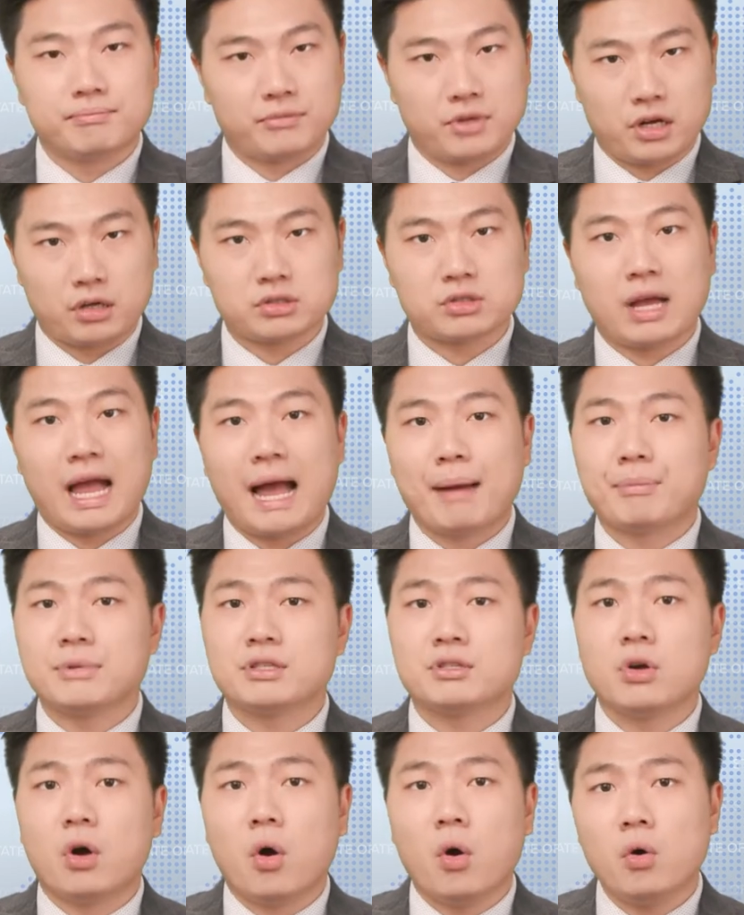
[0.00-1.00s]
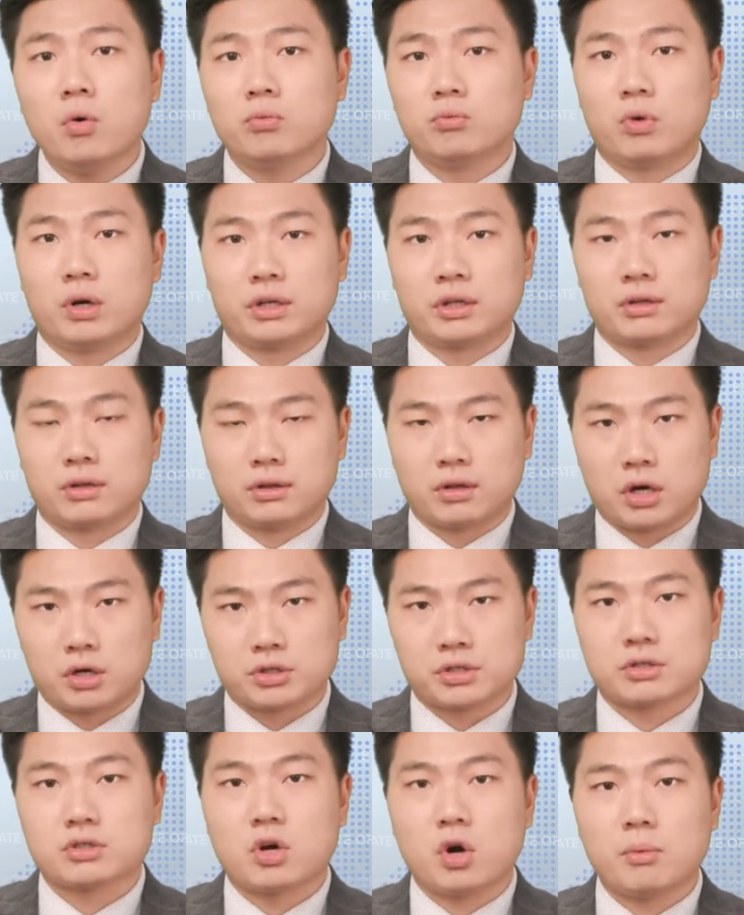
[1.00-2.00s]
It also happened to own one of the
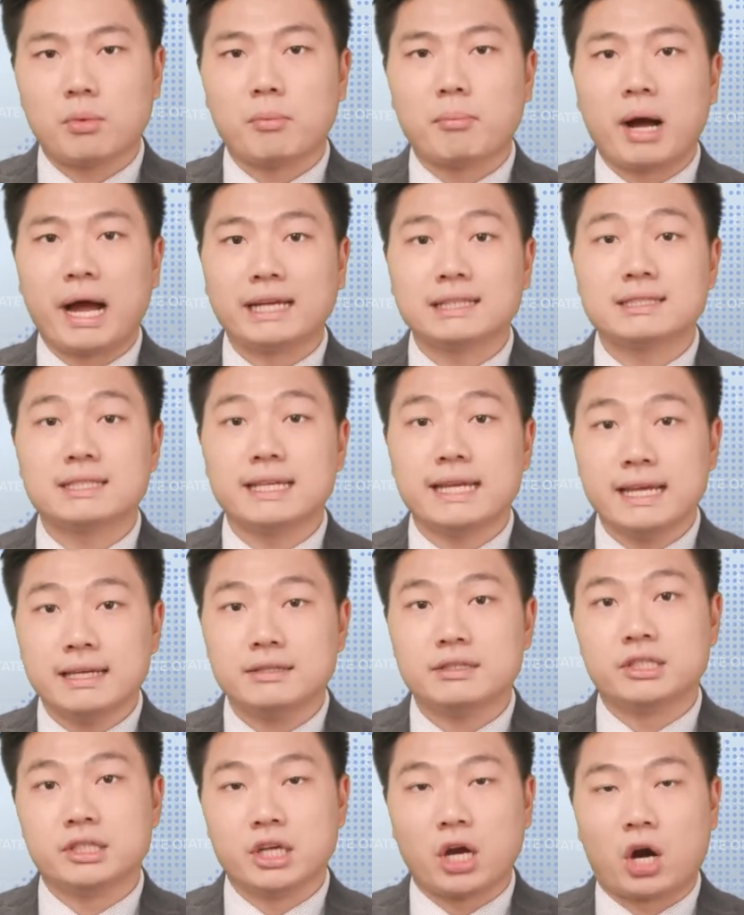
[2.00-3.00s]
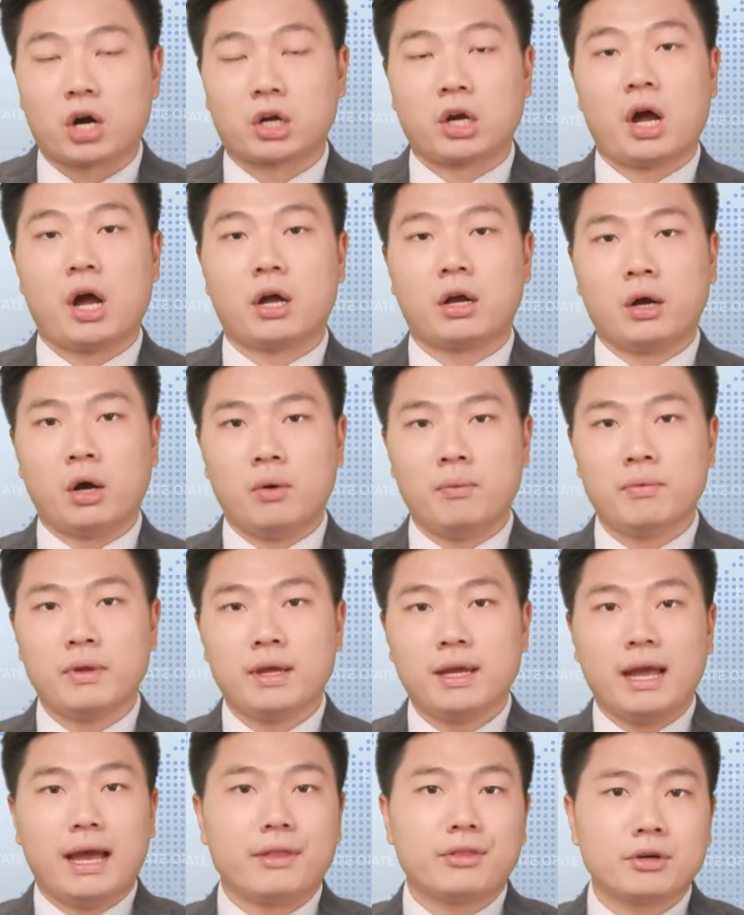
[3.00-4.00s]
largest cobalt mines in DR Congo.
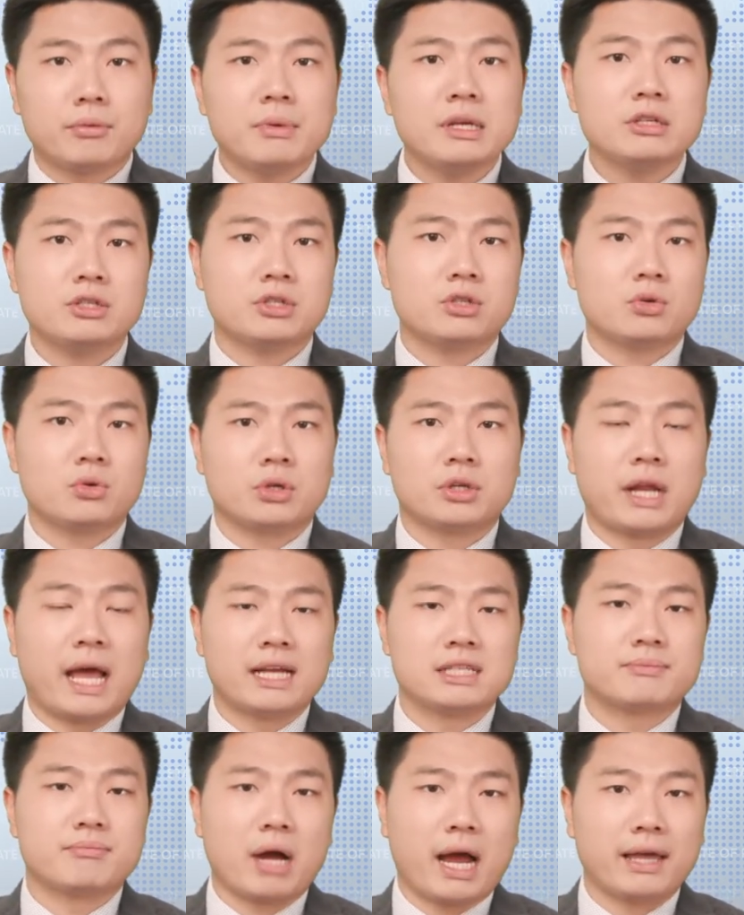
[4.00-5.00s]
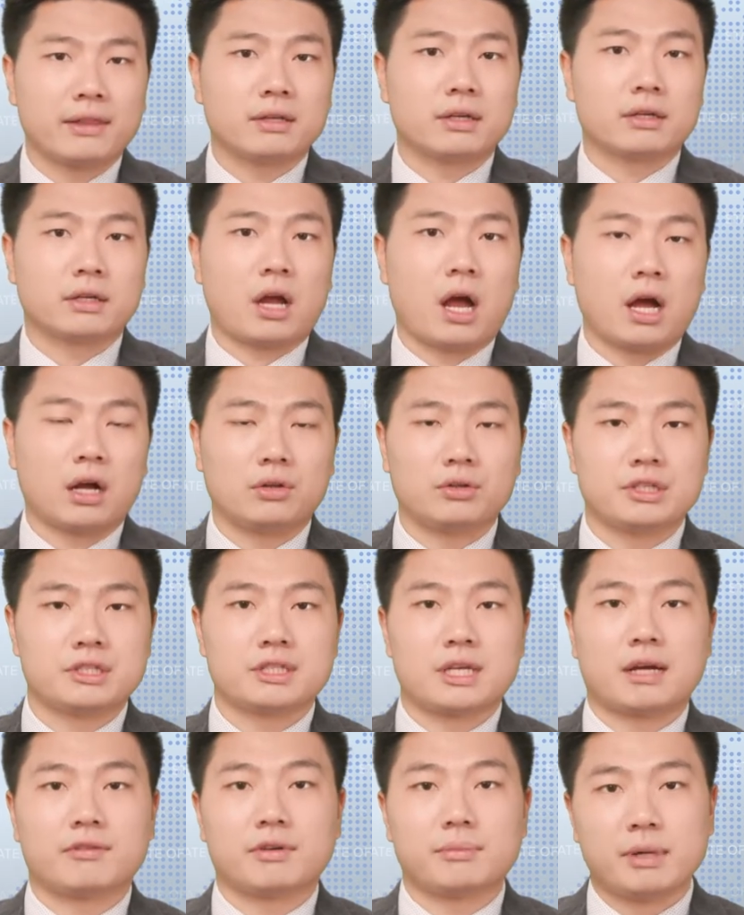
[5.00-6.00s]
And they're being scrutinized by the Congolese
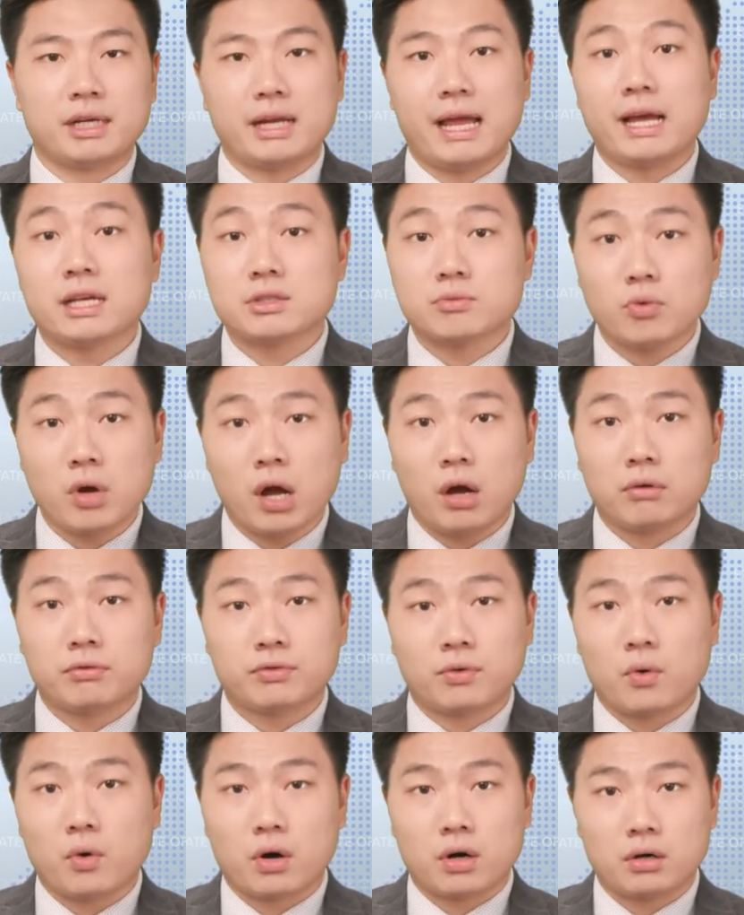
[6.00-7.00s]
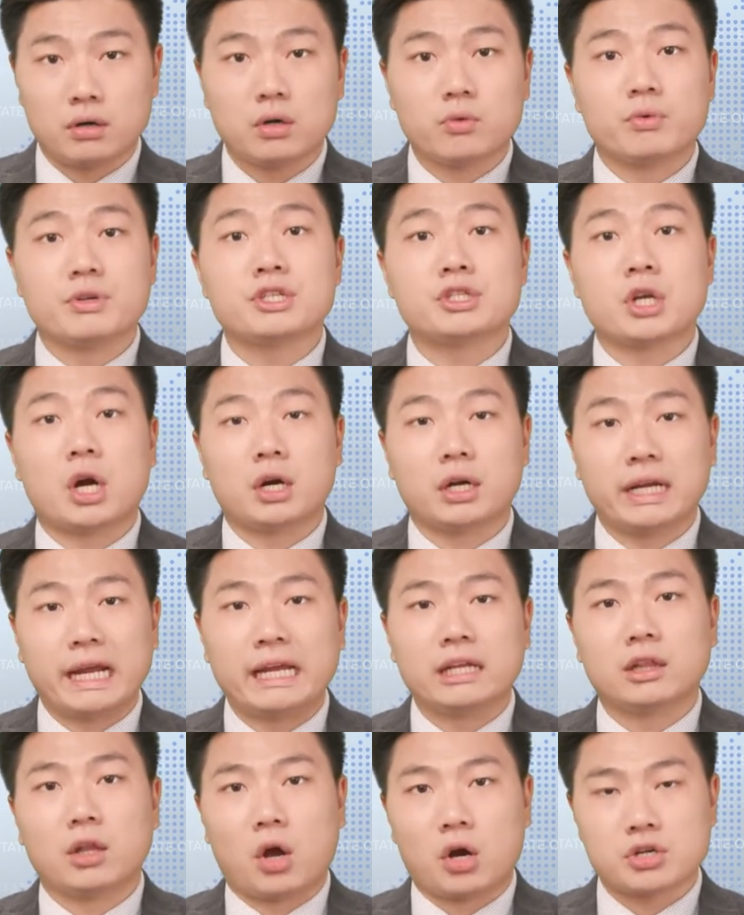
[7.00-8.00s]
government as well for restarting
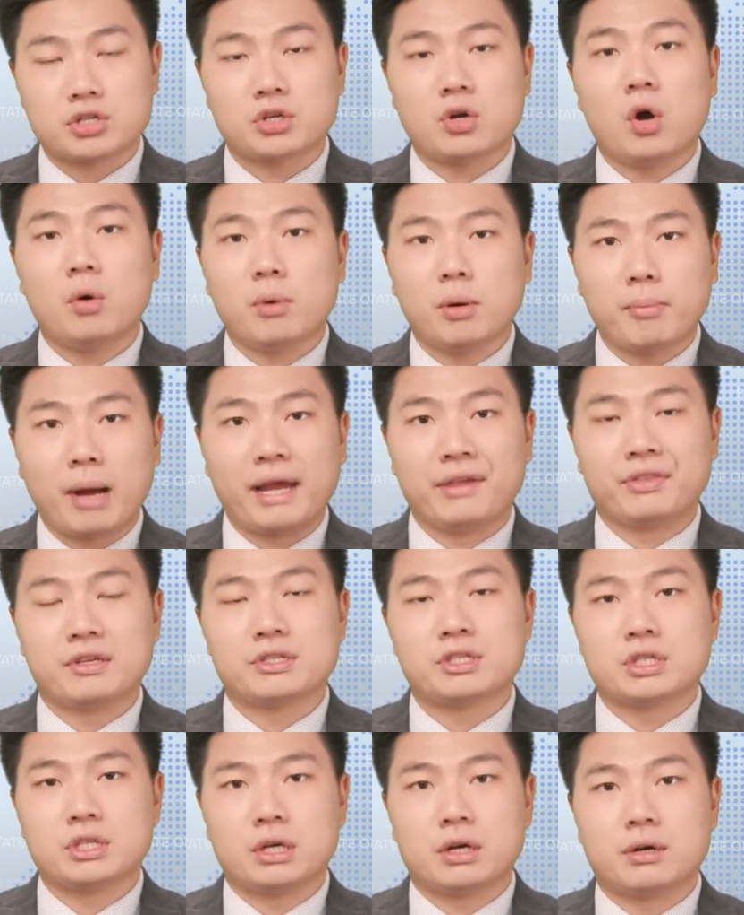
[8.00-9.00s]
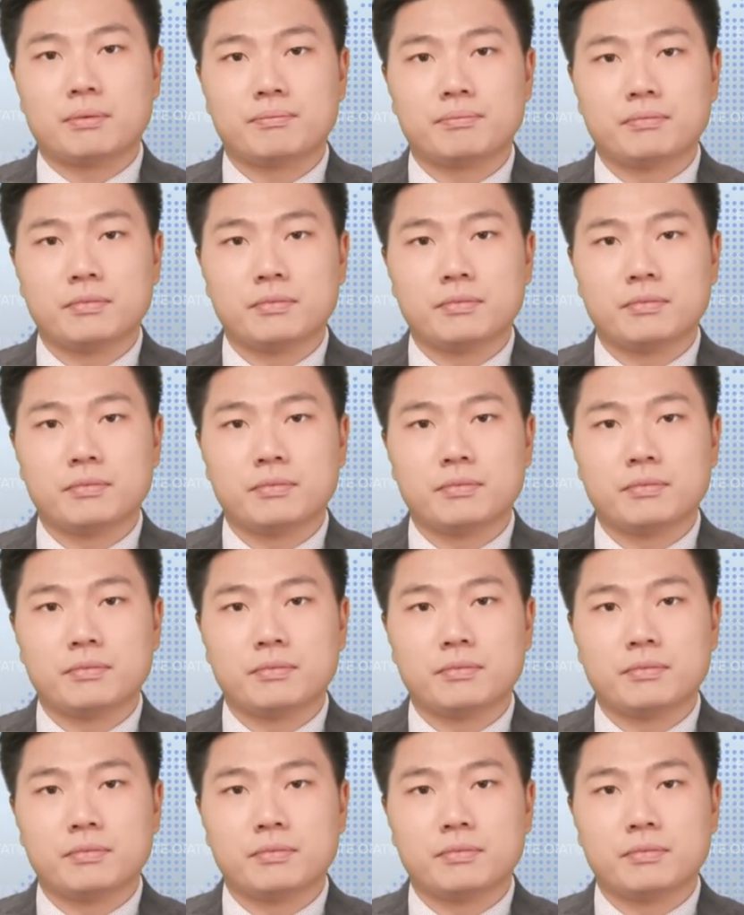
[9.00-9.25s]
a large cobalt mine this year.